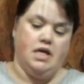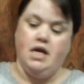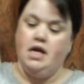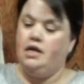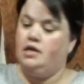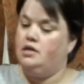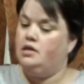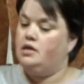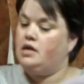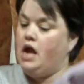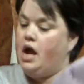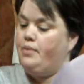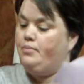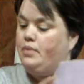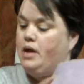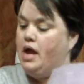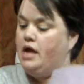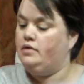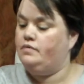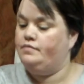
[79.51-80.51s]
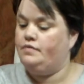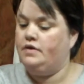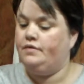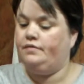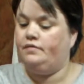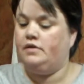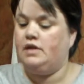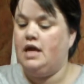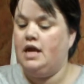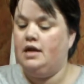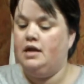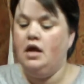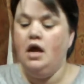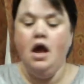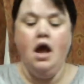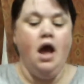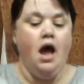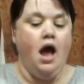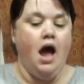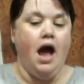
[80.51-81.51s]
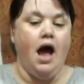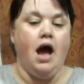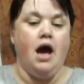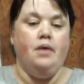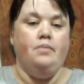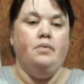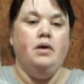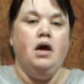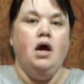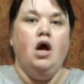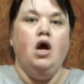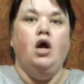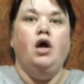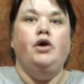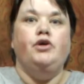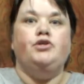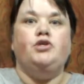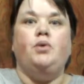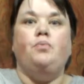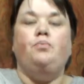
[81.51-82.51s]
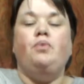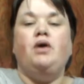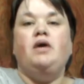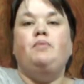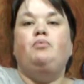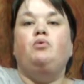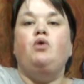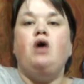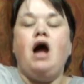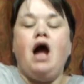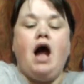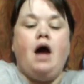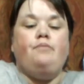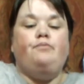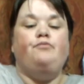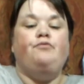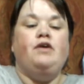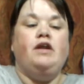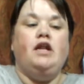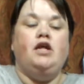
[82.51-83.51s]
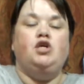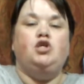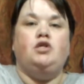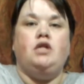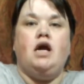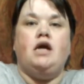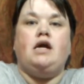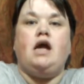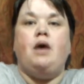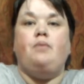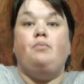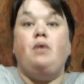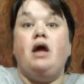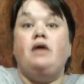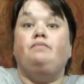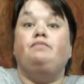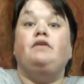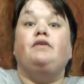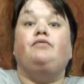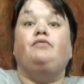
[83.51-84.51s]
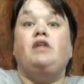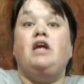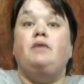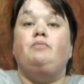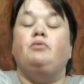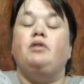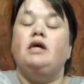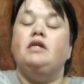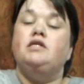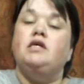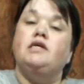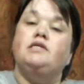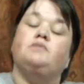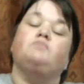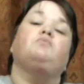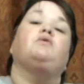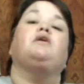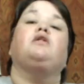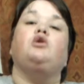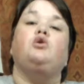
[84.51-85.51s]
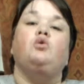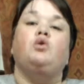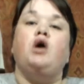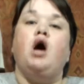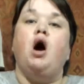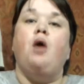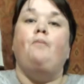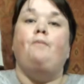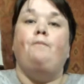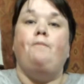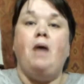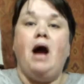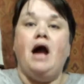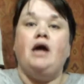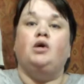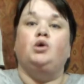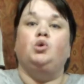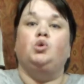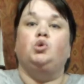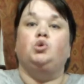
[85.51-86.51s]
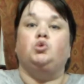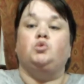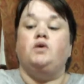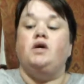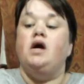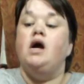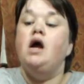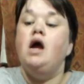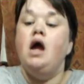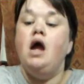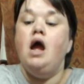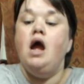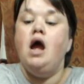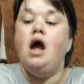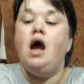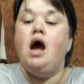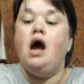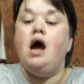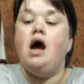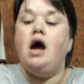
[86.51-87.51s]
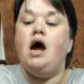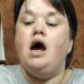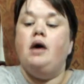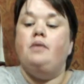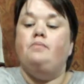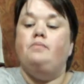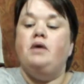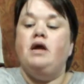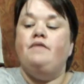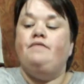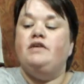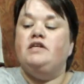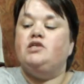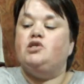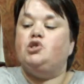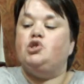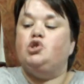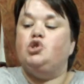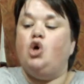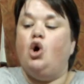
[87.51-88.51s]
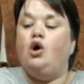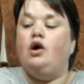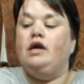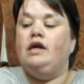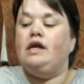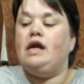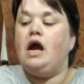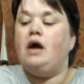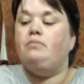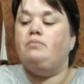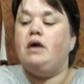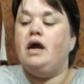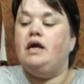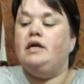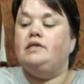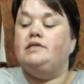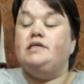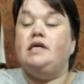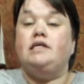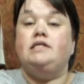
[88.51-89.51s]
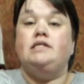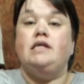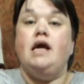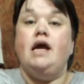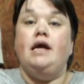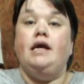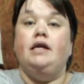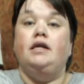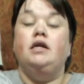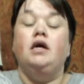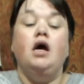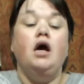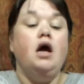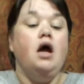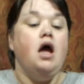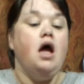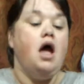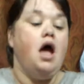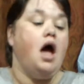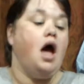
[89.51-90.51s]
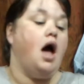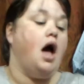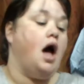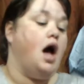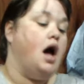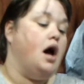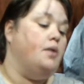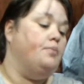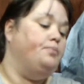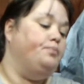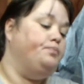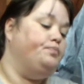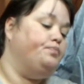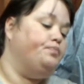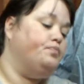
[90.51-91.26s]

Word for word: in campaign 15. Um, some people have finished their campaign 15 but that doesn't mean that you can't back order it um, if it's not in campaign 16. Um,